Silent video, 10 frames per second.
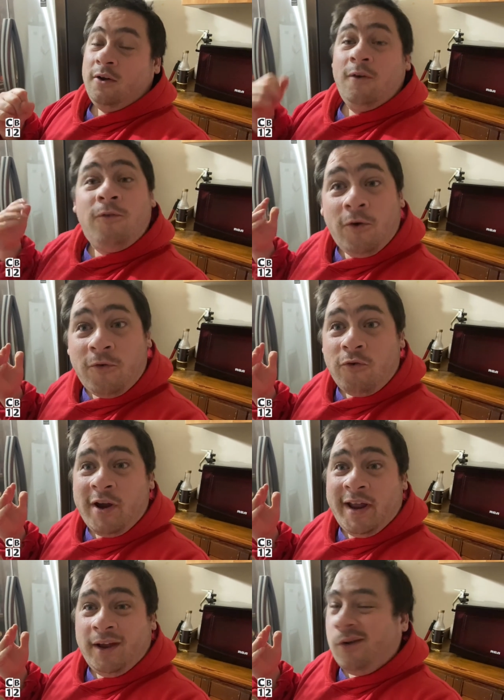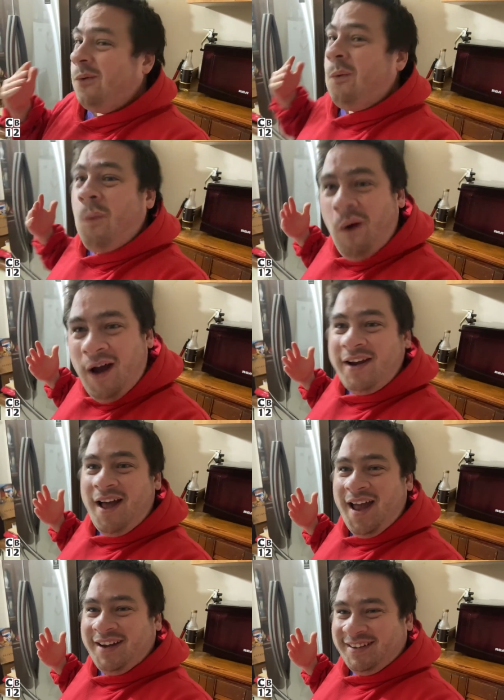For free, why
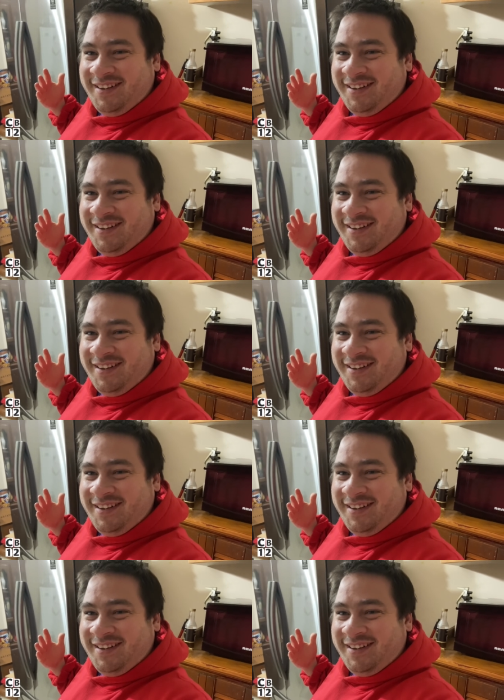not?